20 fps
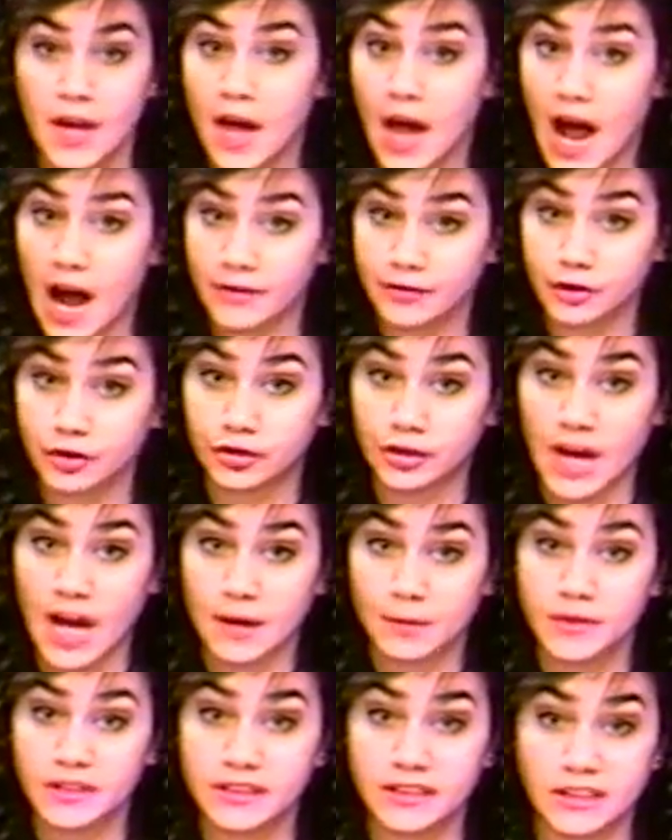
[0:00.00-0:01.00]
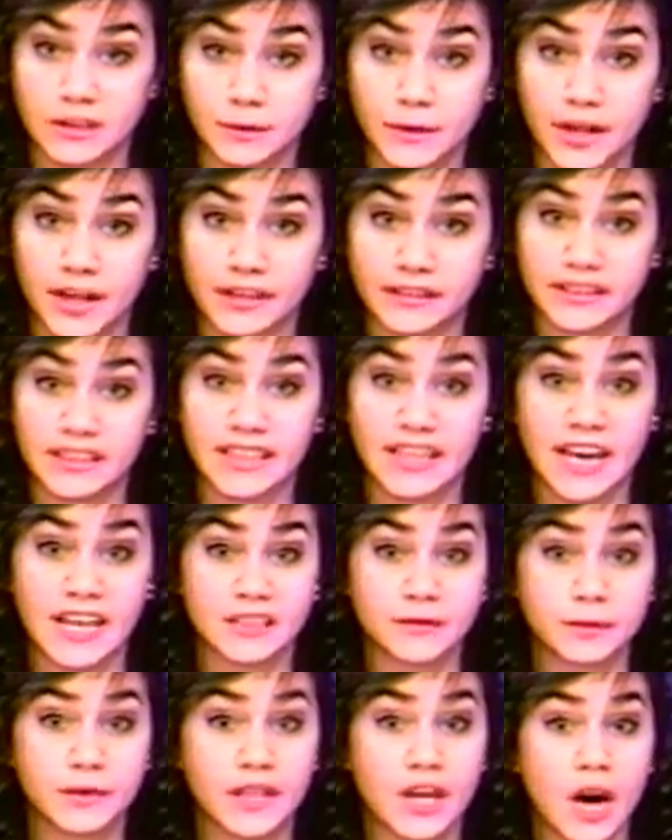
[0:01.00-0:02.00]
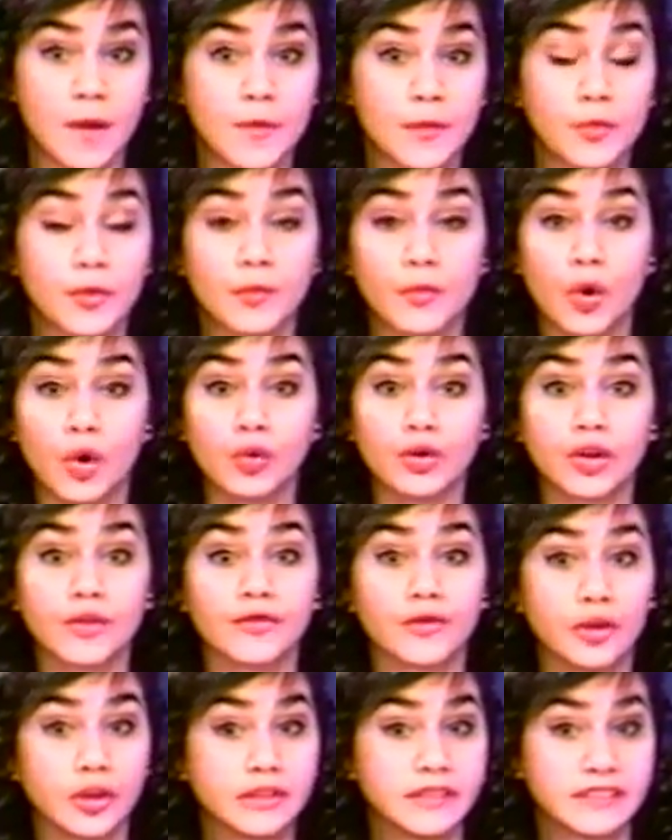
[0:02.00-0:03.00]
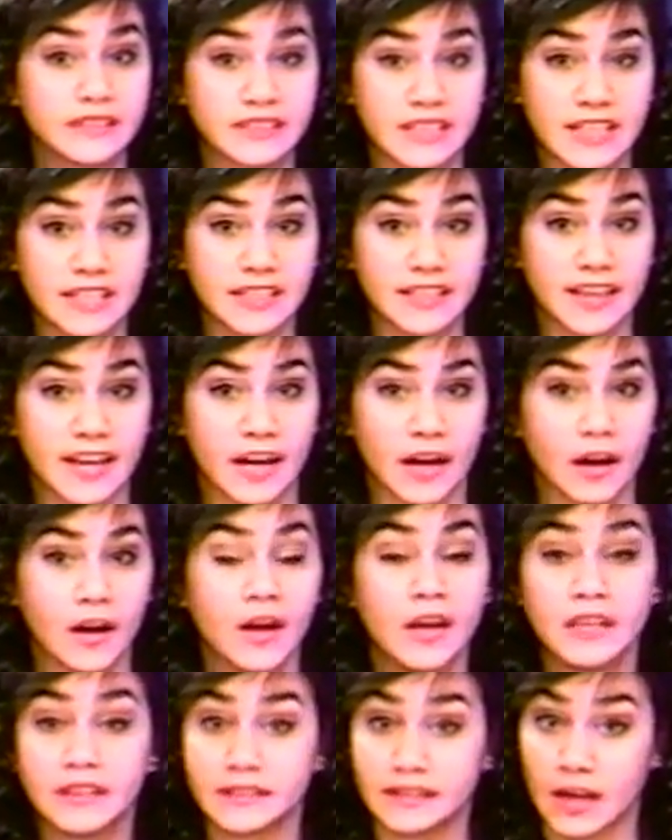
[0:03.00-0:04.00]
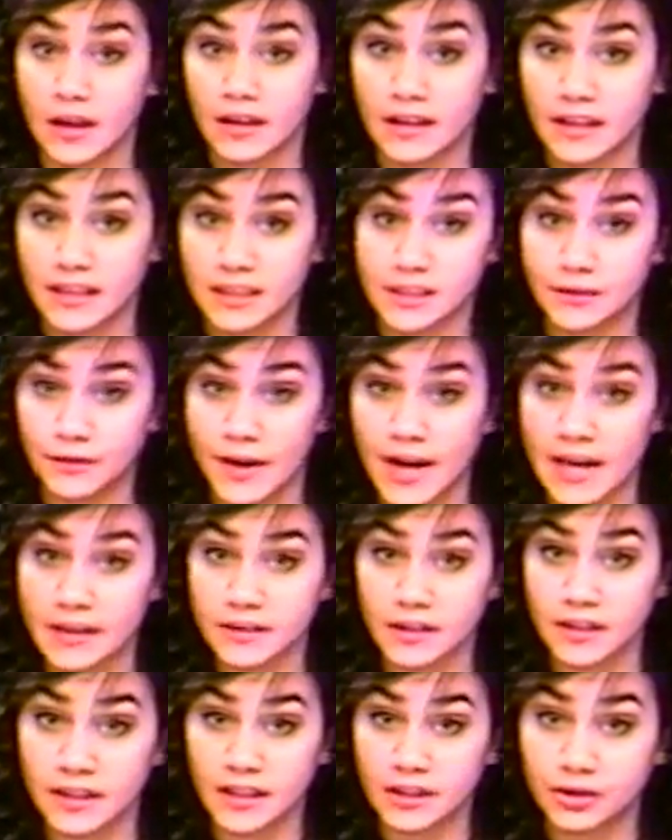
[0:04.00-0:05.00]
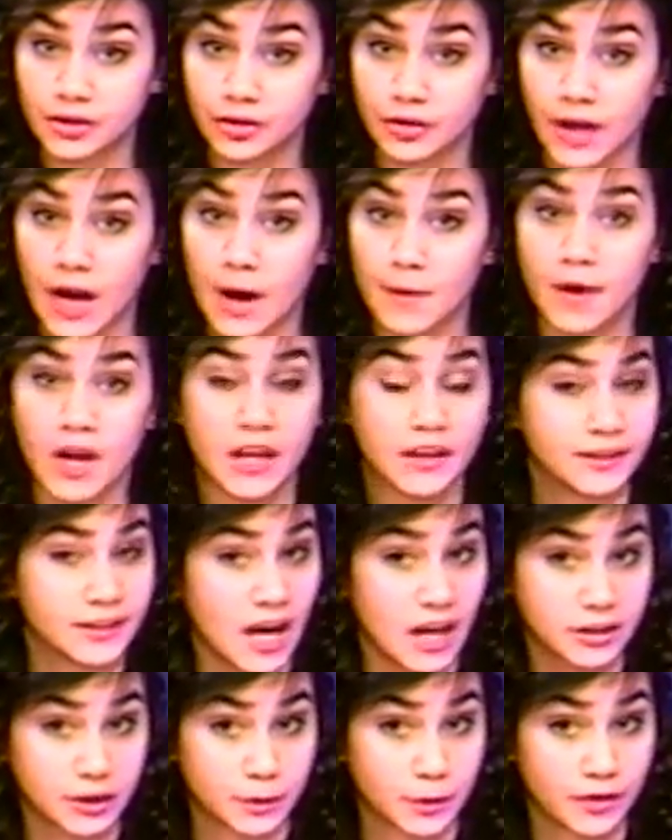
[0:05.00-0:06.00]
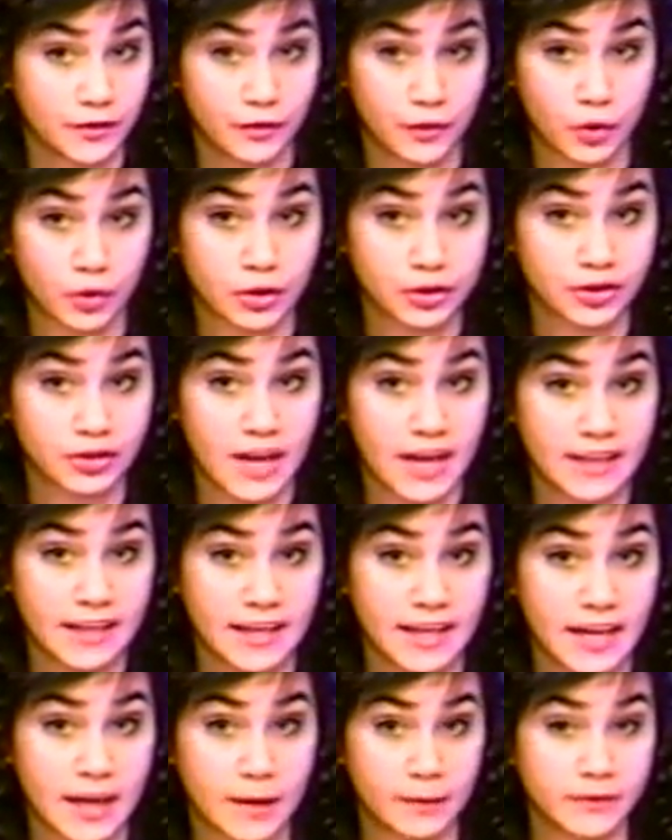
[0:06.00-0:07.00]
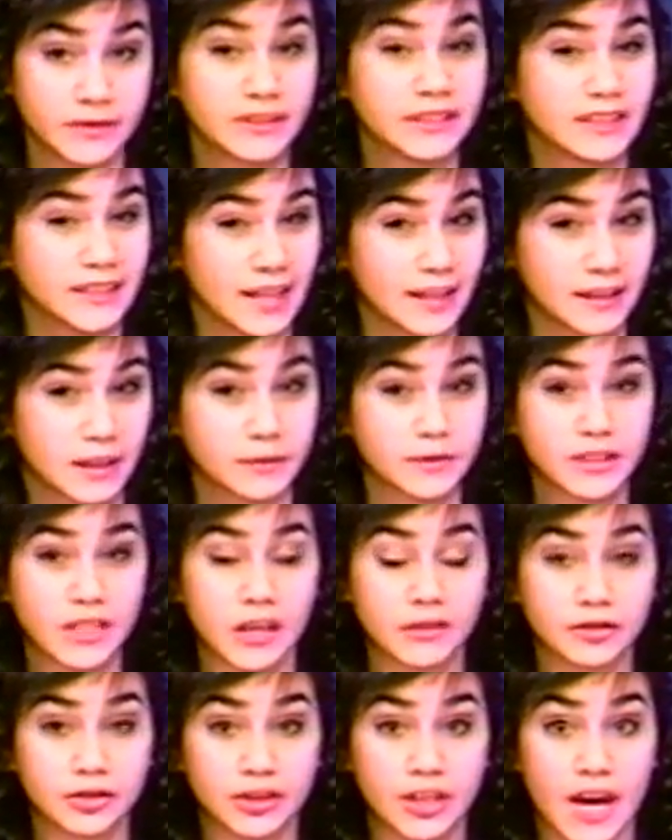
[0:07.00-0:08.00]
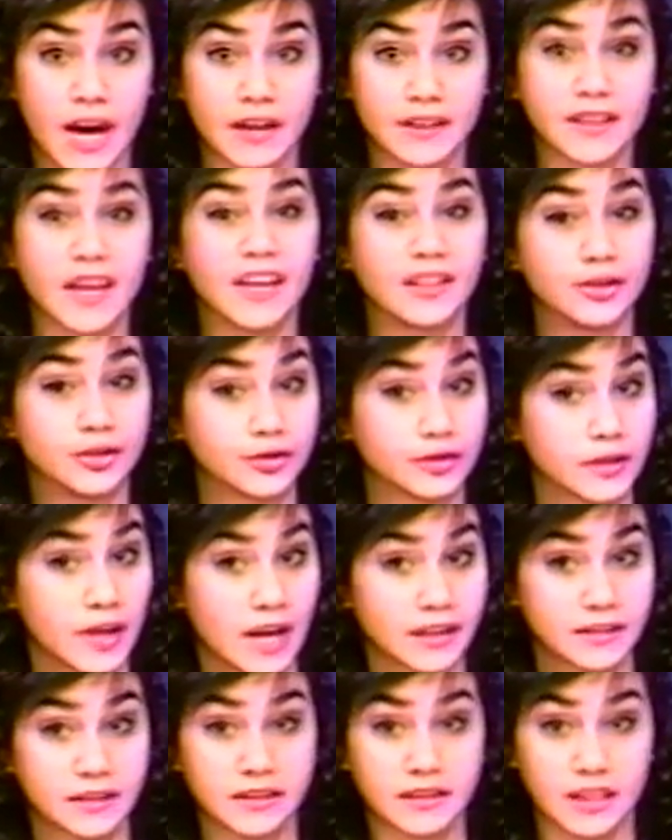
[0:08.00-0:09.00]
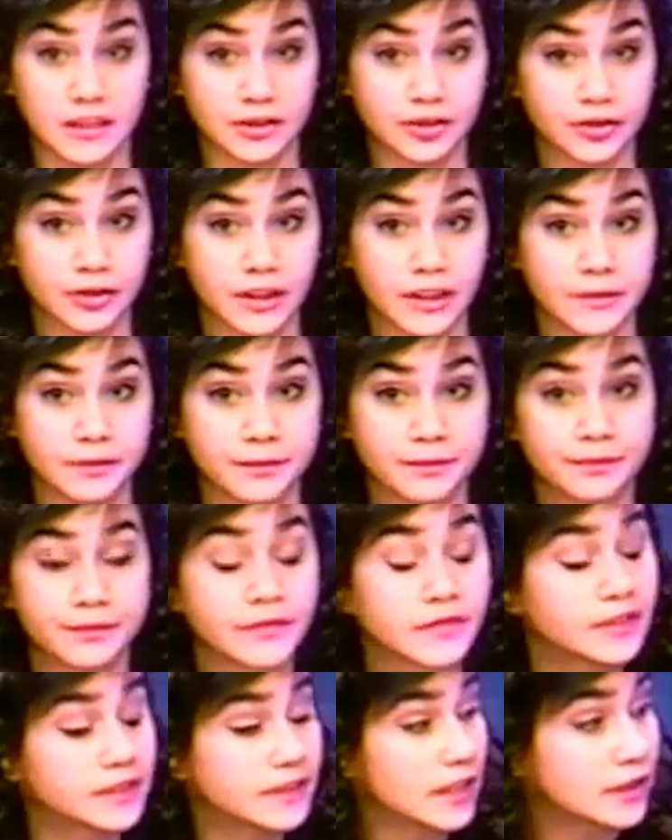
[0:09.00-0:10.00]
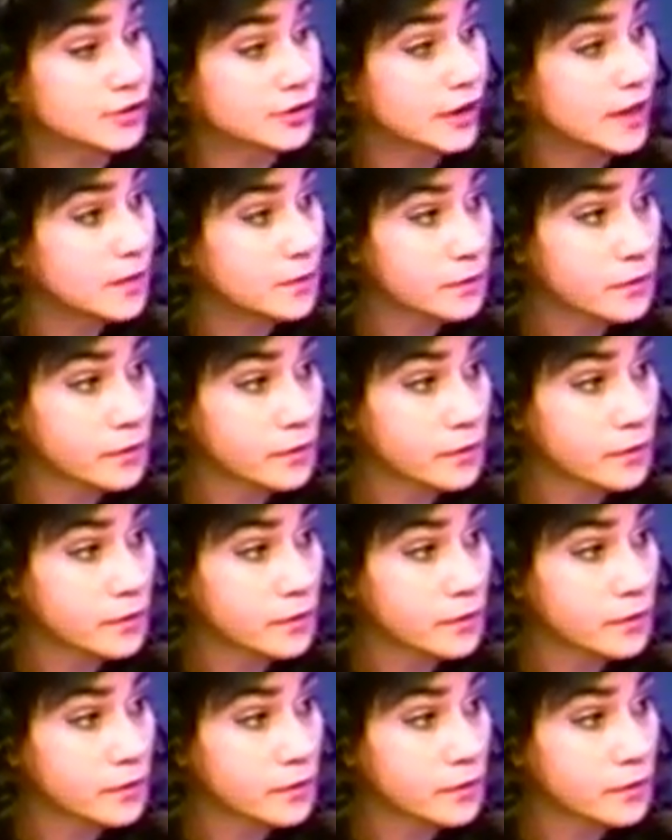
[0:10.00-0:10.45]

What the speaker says: After Jackman's experience, he has become a promoter of good skin care, telling his fans on Instagram not to be foolish like him, to get themselves checked and use lots of sunscreen. Desiree?